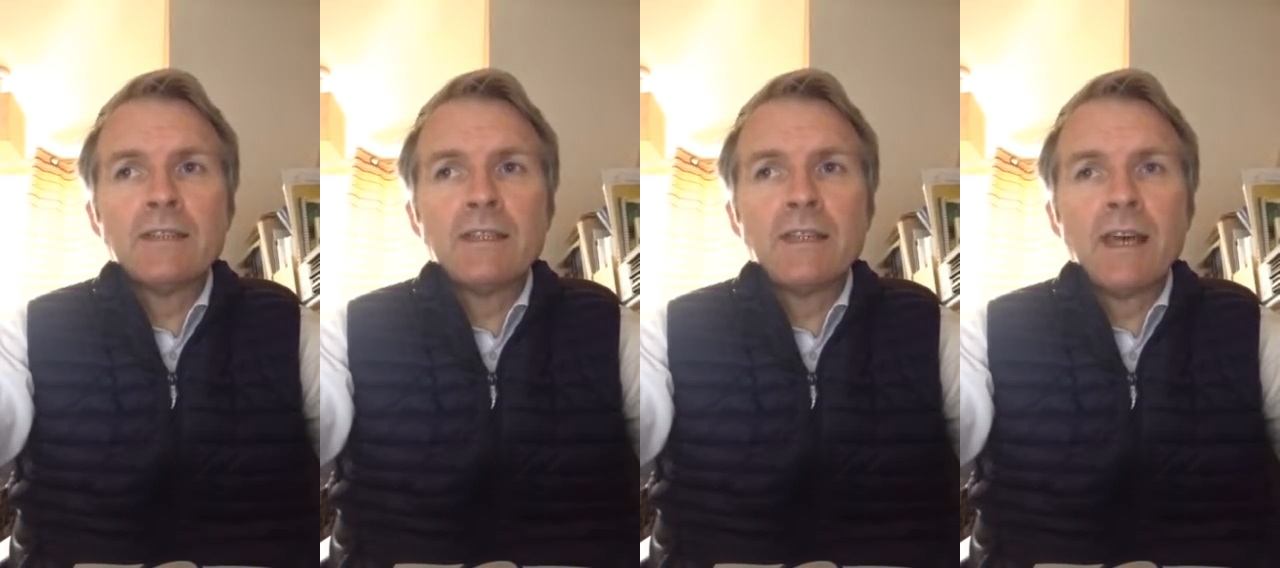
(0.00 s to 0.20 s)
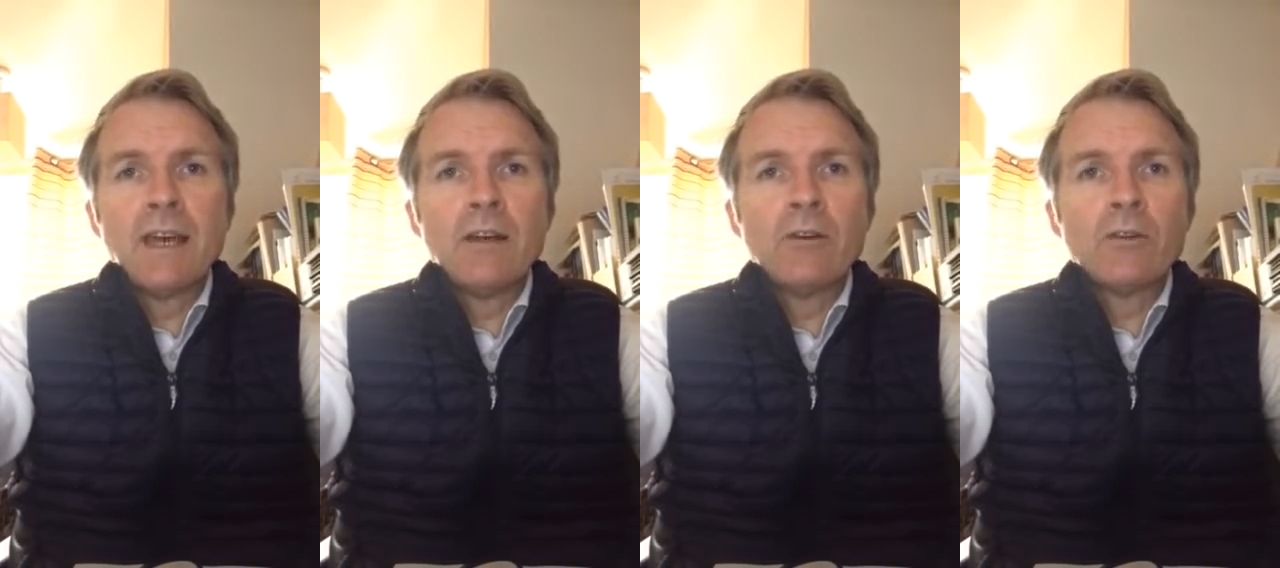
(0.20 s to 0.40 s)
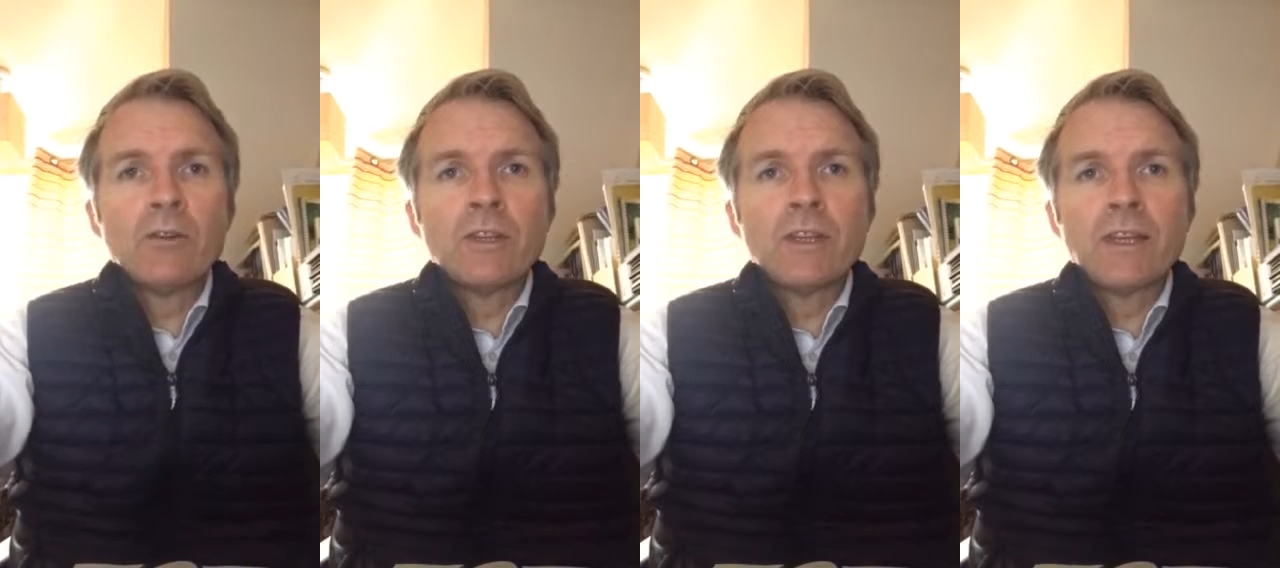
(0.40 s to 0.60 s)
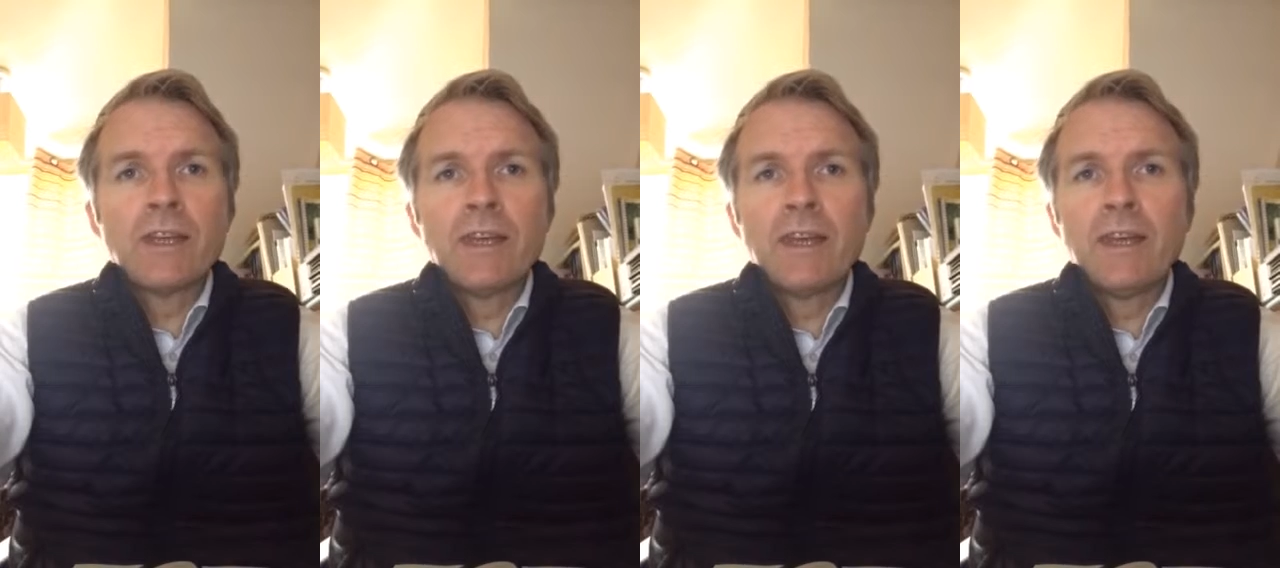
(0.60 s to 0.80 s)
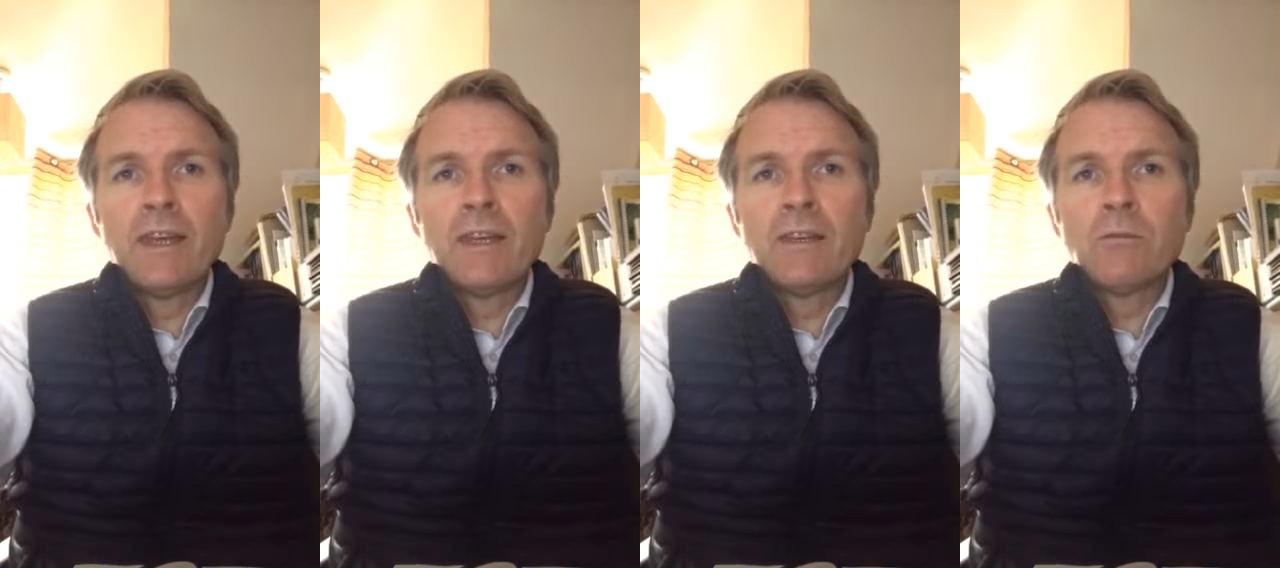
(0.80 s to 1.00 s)
in health and
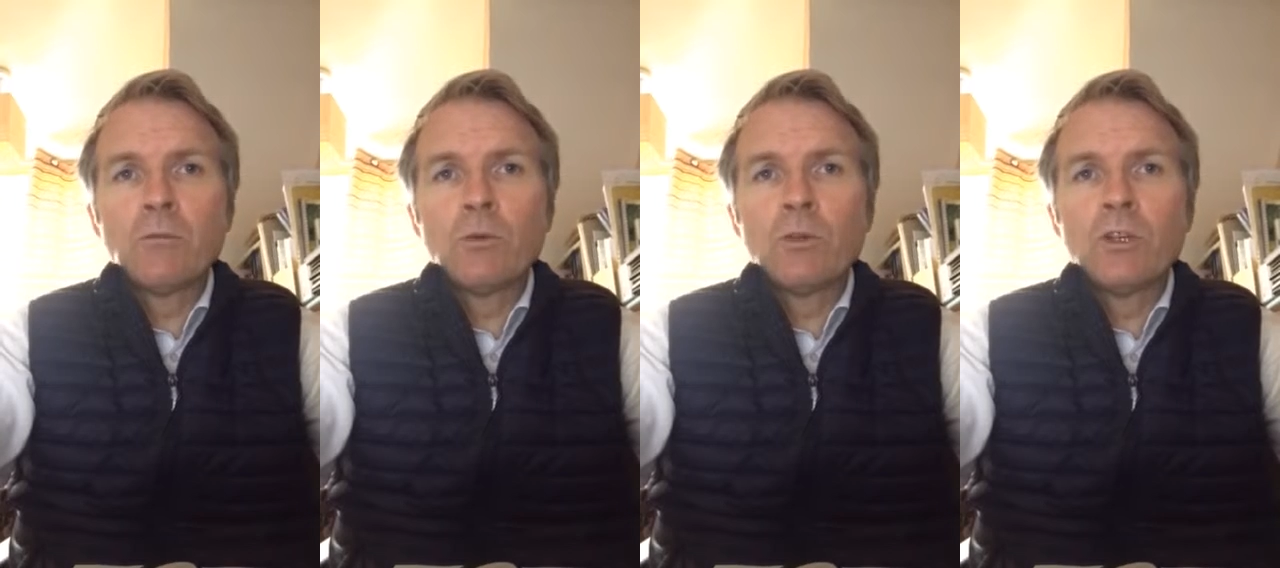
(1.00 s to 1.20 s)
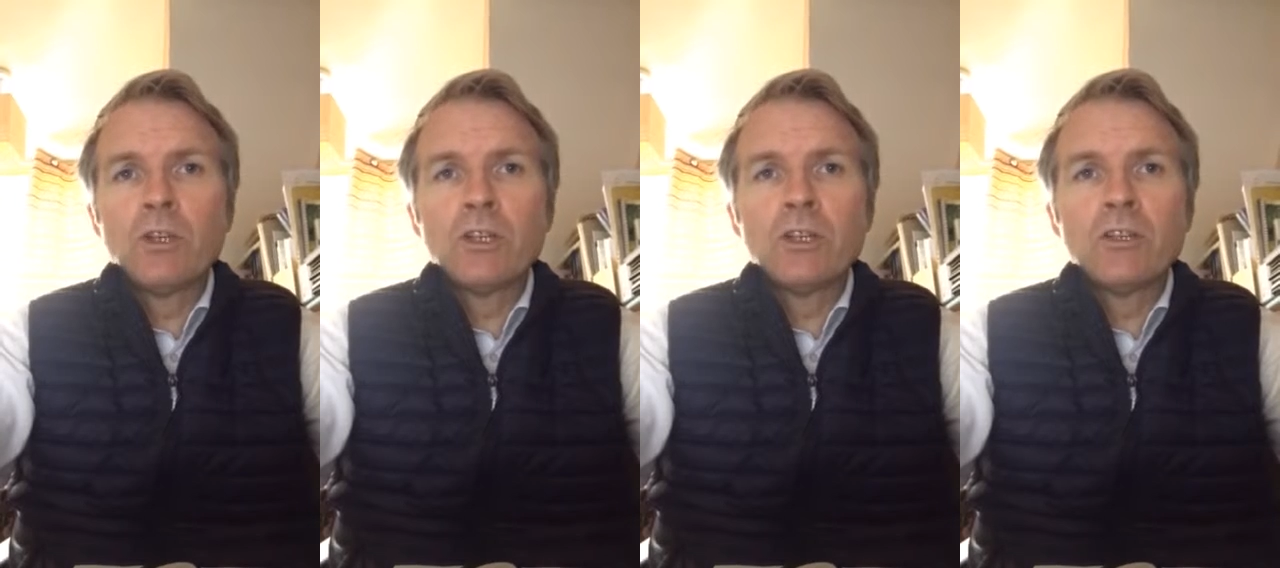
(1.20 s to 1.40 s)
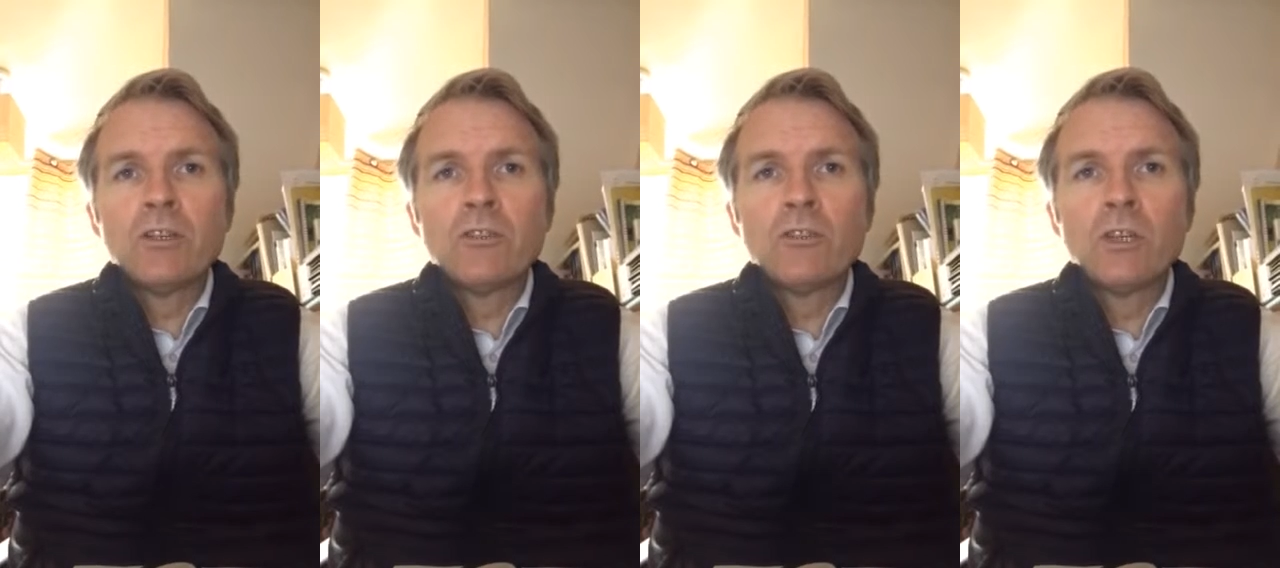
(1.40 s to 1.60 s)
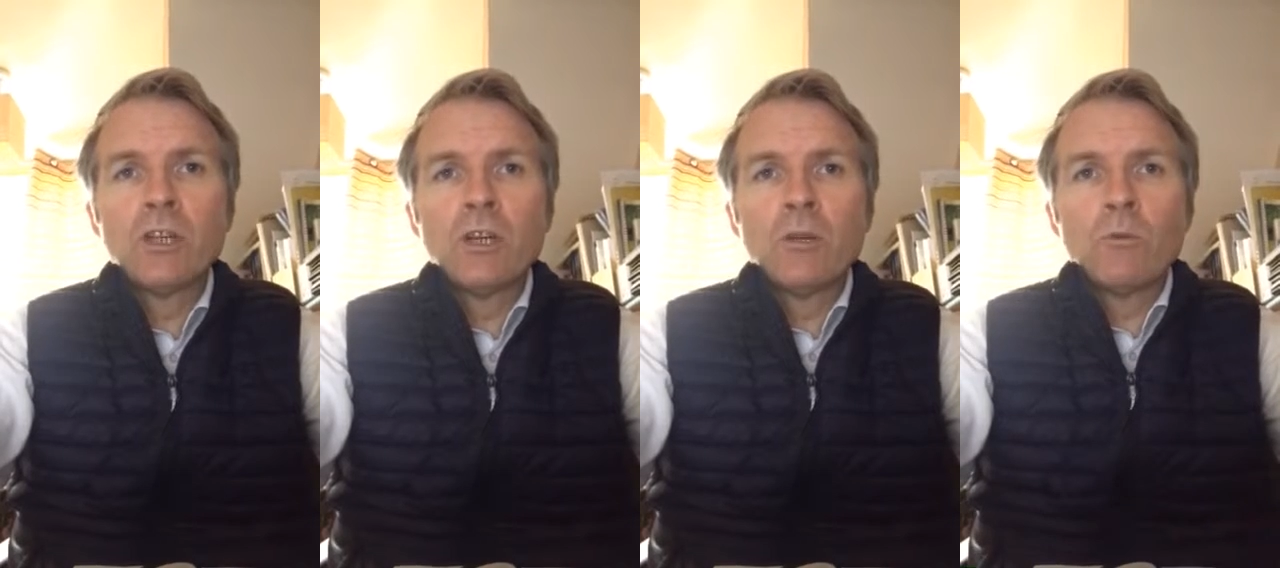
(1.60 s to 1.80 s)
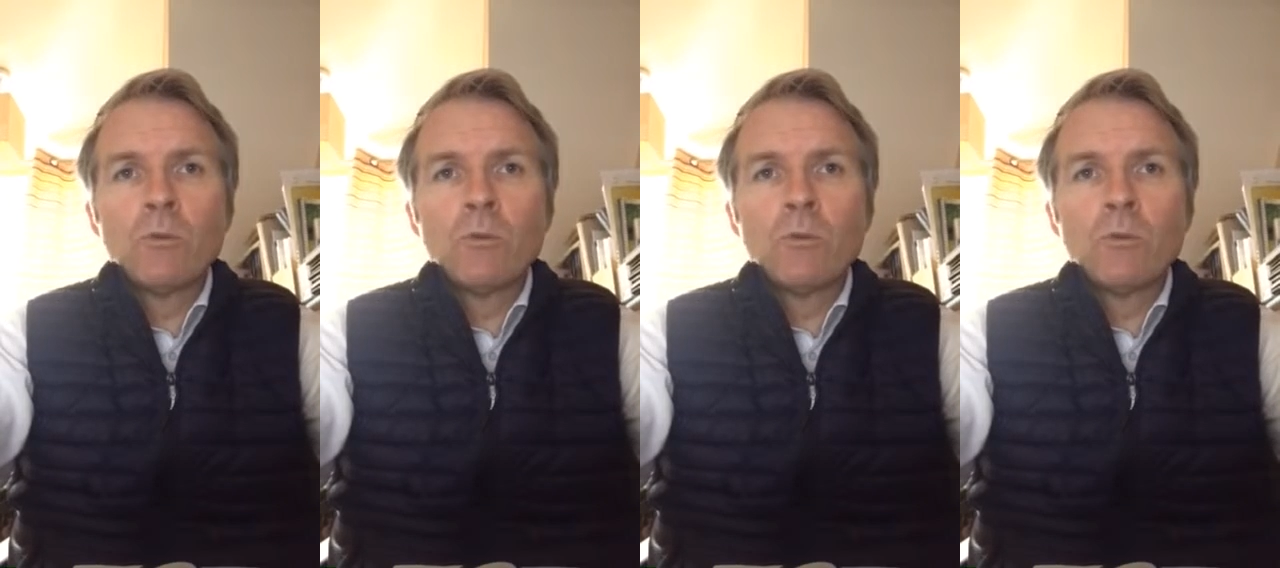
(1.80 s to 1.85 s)
care workers